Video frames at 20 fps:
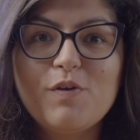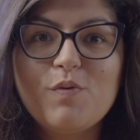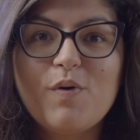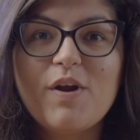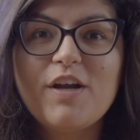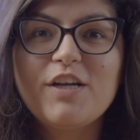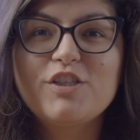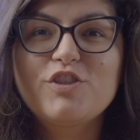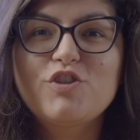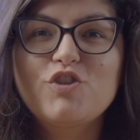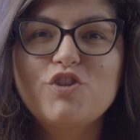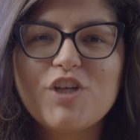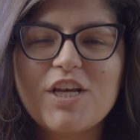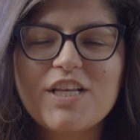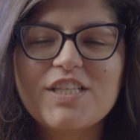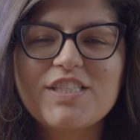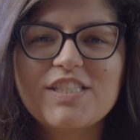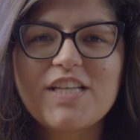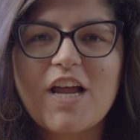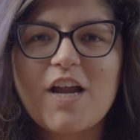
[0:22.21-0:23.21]
who are
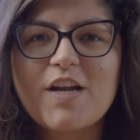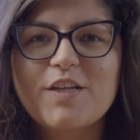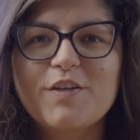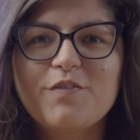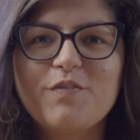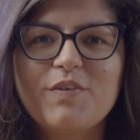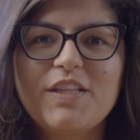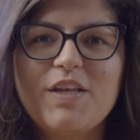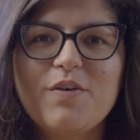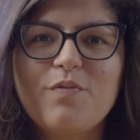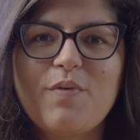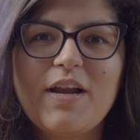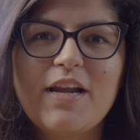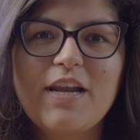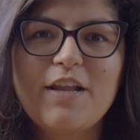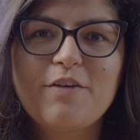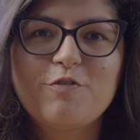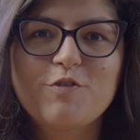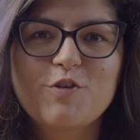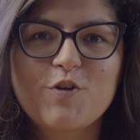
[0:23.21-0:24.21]
just starting with their
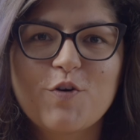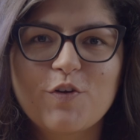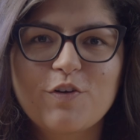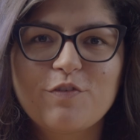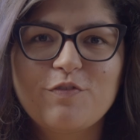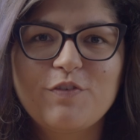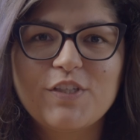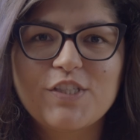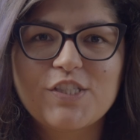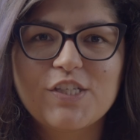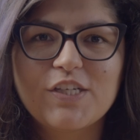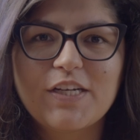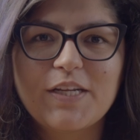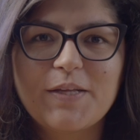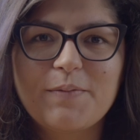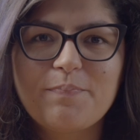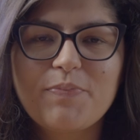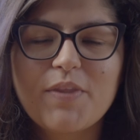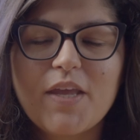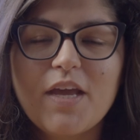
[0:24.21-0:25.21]
wildlife photography
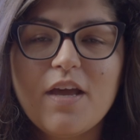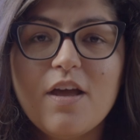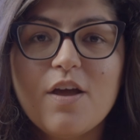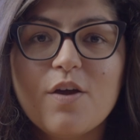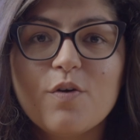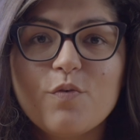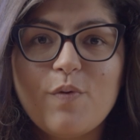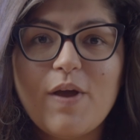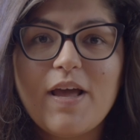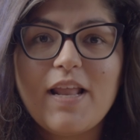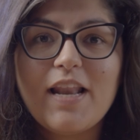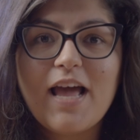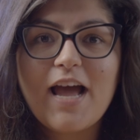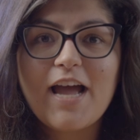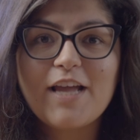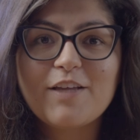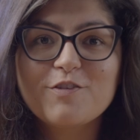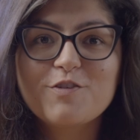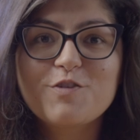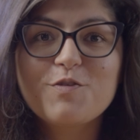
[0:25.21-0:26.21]
journey? Well,
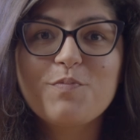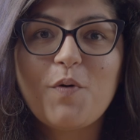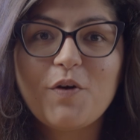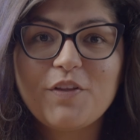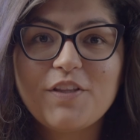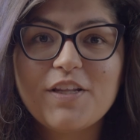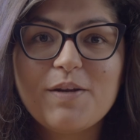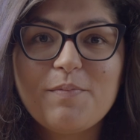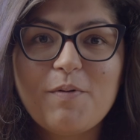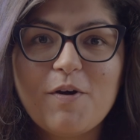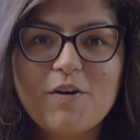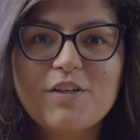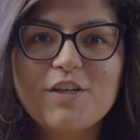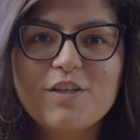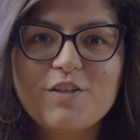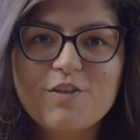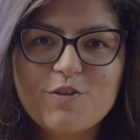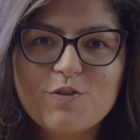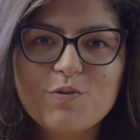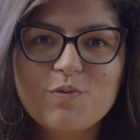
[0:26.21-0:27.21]
I used to bother about
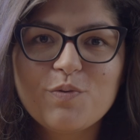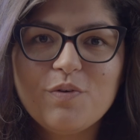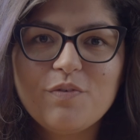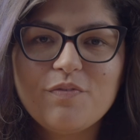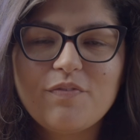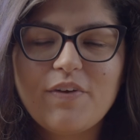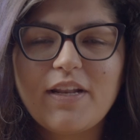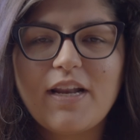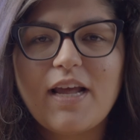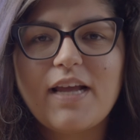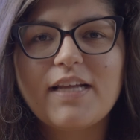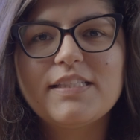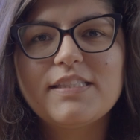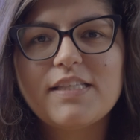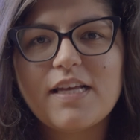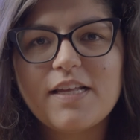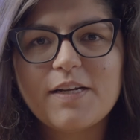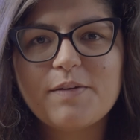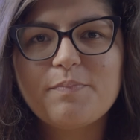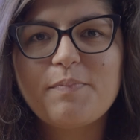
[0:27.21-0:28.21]
it too when I
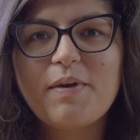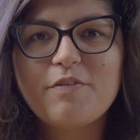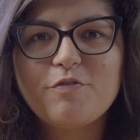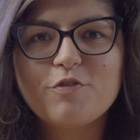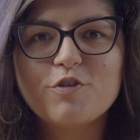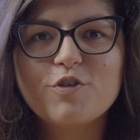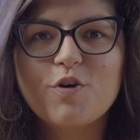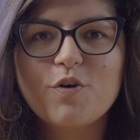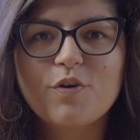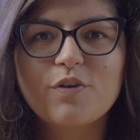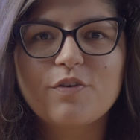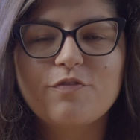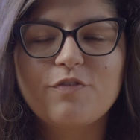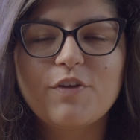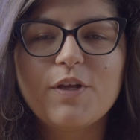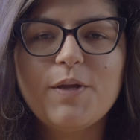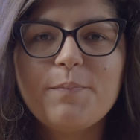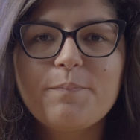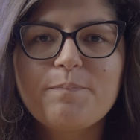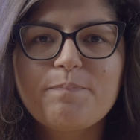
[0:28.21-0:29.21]
started my
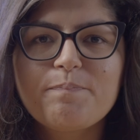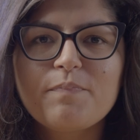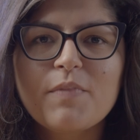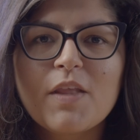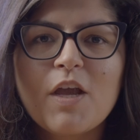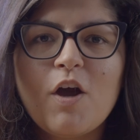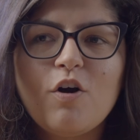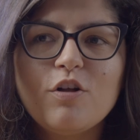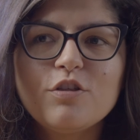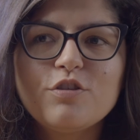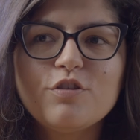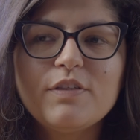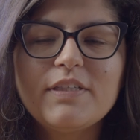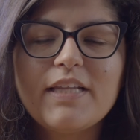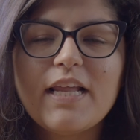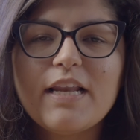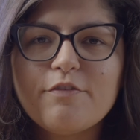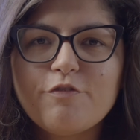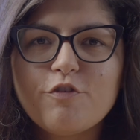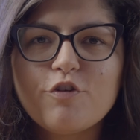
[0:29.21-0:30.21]
photography. Also,
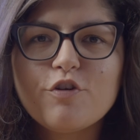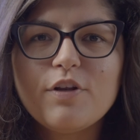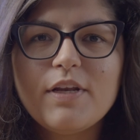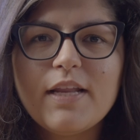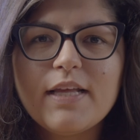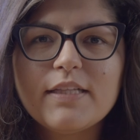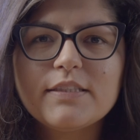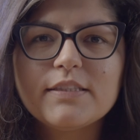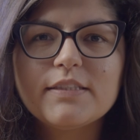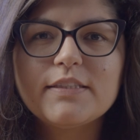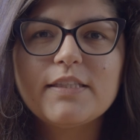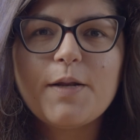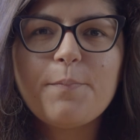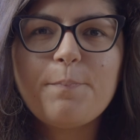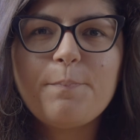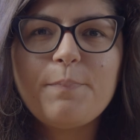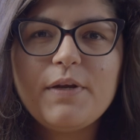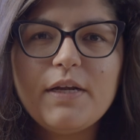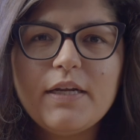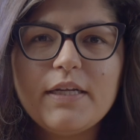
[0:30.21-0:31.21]
telephoto lenses are
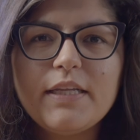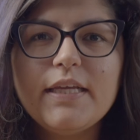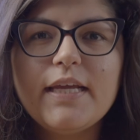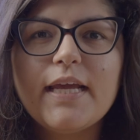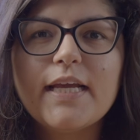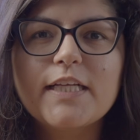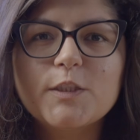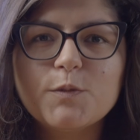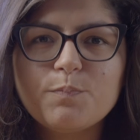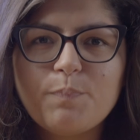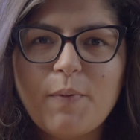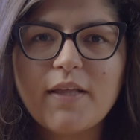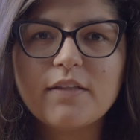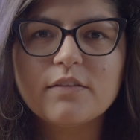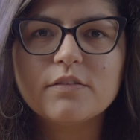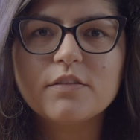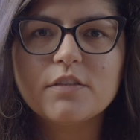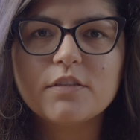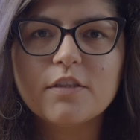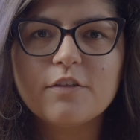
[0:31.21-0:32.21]
pretty
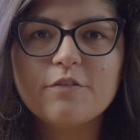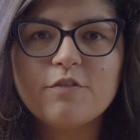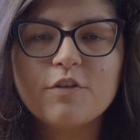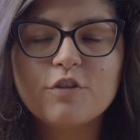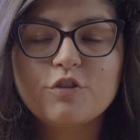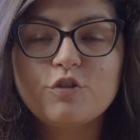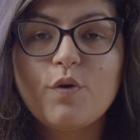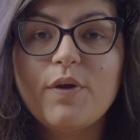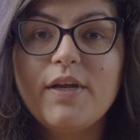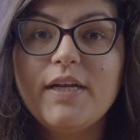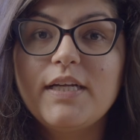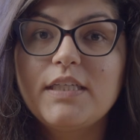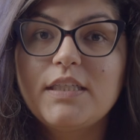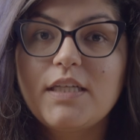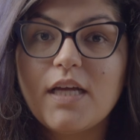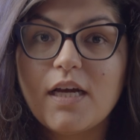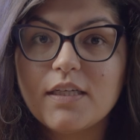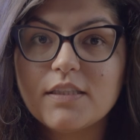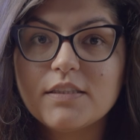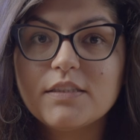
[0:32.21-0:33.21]
expensive, so it
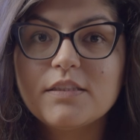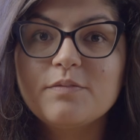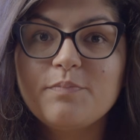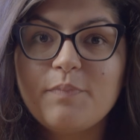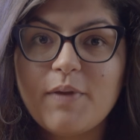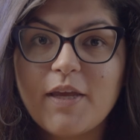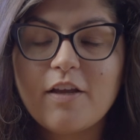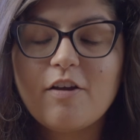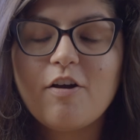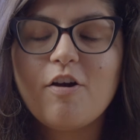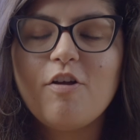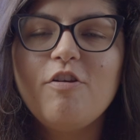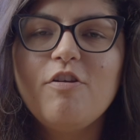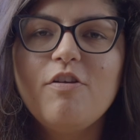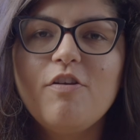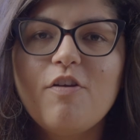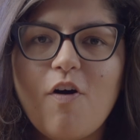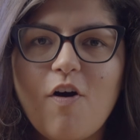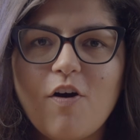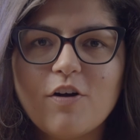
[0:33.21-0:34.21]
does make a
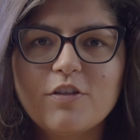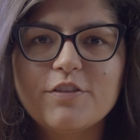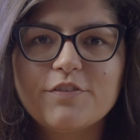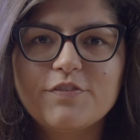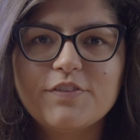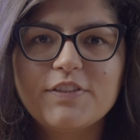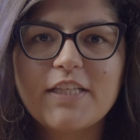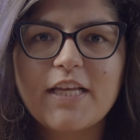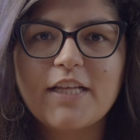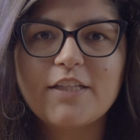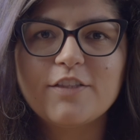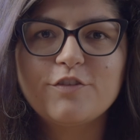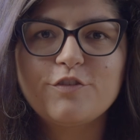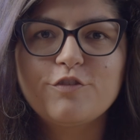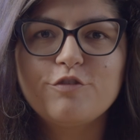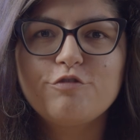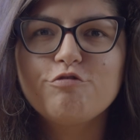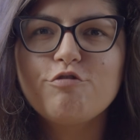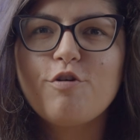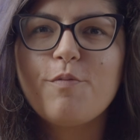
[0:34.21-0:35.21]
lot of sense
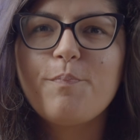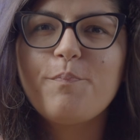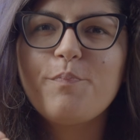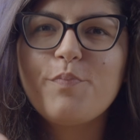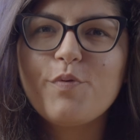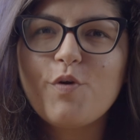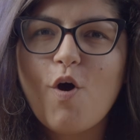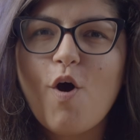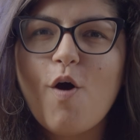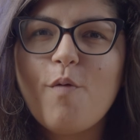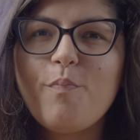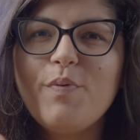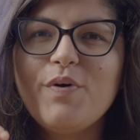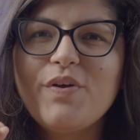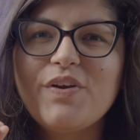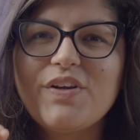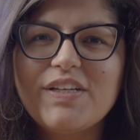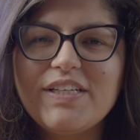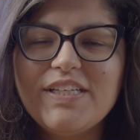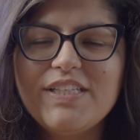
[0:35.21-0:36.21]
to do a
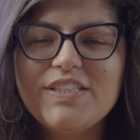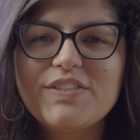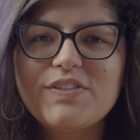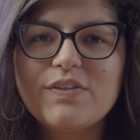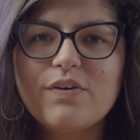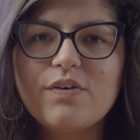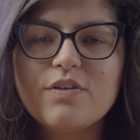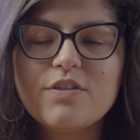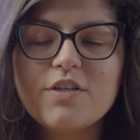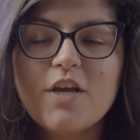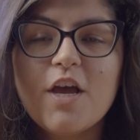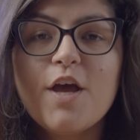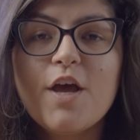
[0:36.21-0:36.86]
proper research